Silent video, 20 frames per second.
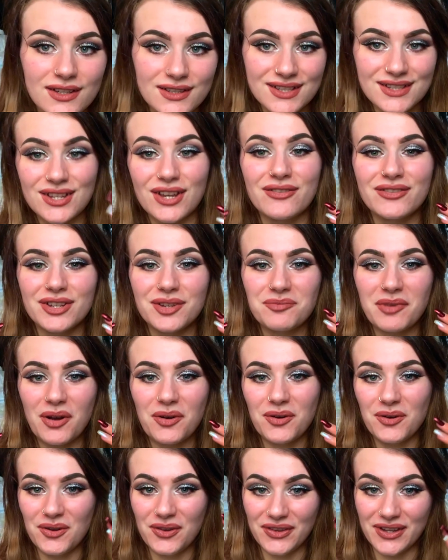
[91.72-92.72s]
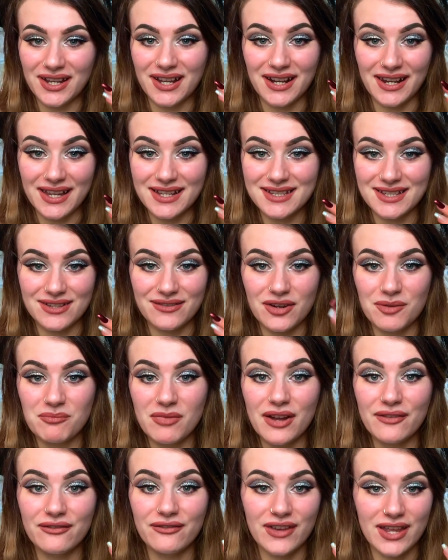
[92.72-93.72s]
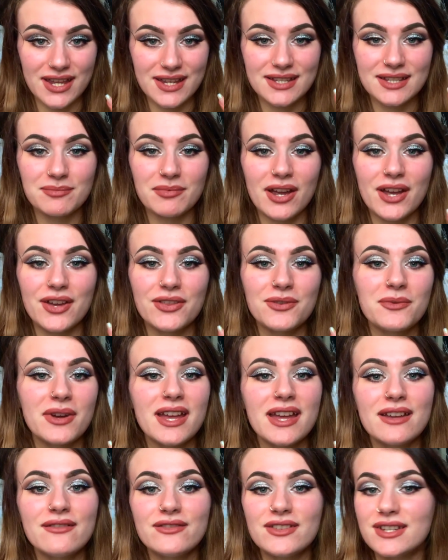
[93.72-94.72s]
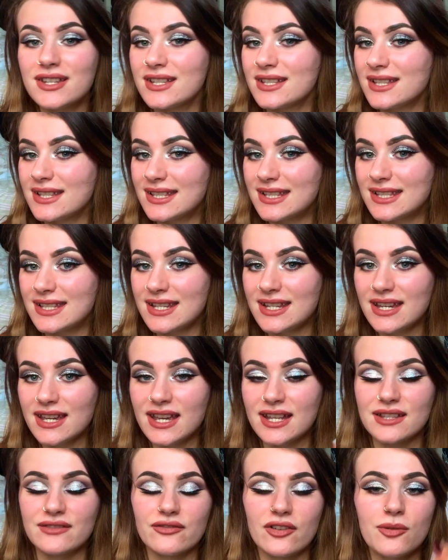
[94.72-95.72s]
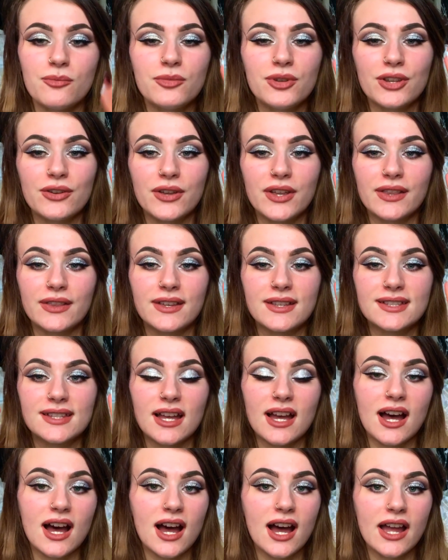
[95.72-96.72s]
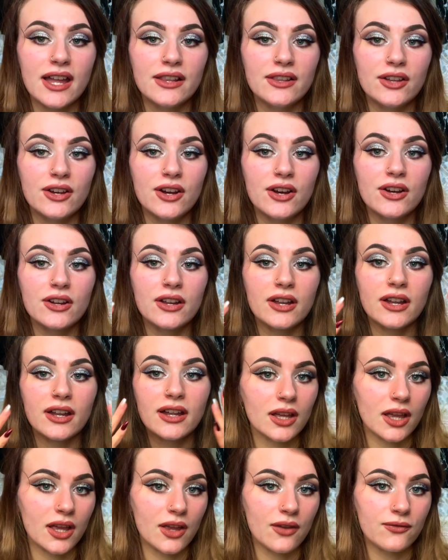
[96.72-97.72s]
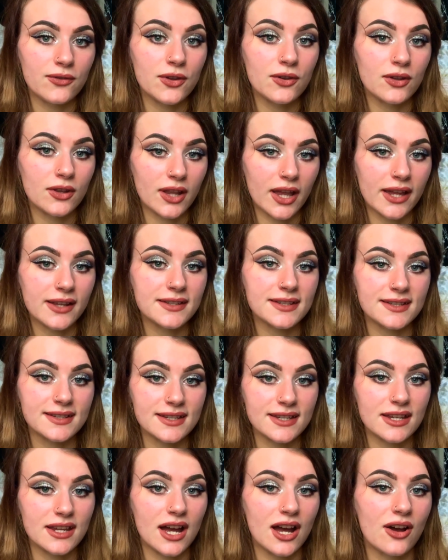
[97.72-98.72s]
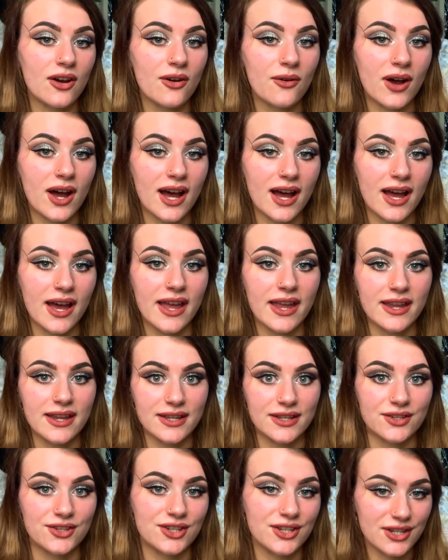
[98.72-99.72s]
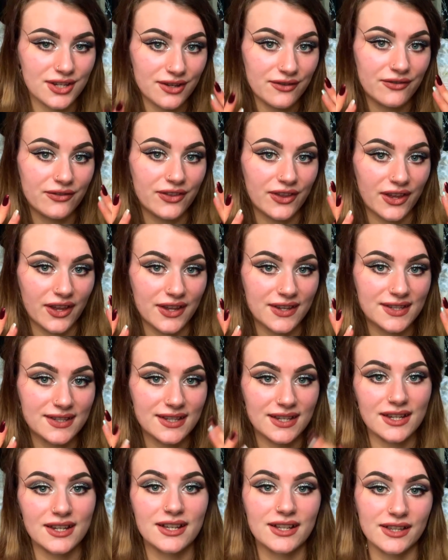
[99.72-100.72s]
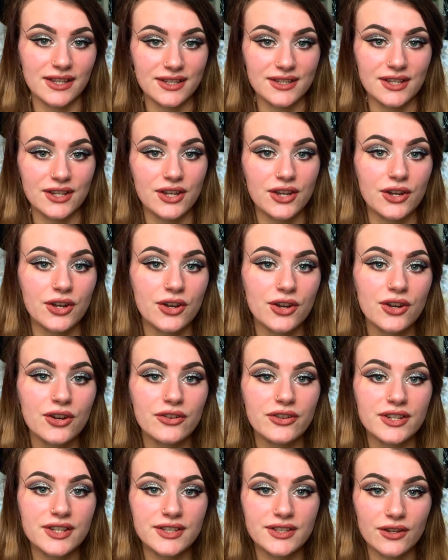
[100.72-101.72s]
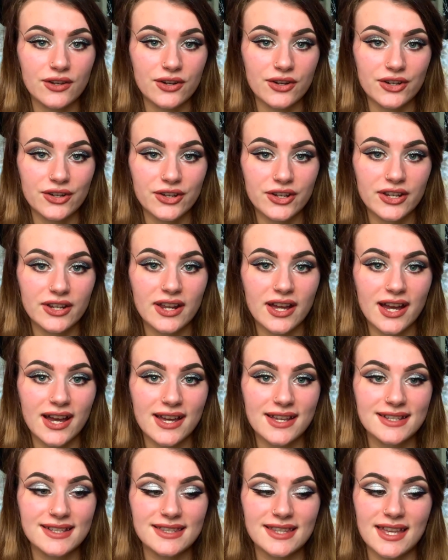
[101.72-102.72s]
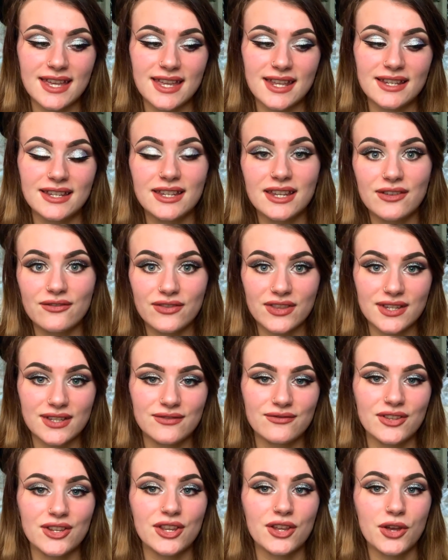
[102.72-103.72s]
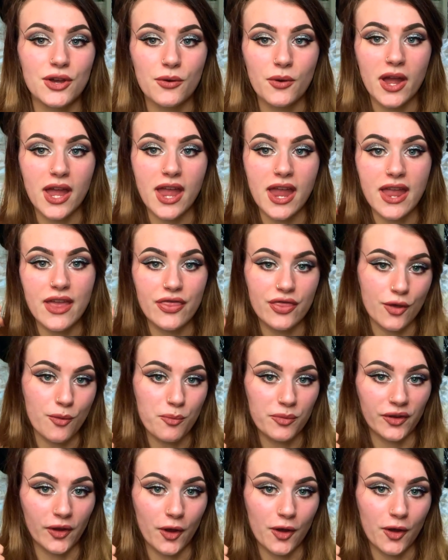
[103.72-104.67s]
Sorry about all the glitter on my face, by the way, if you can see it. It's from doing this eye look. If you'd like to see how I achieved this glitter cut crease on hooded eyes, then give this video a thumbs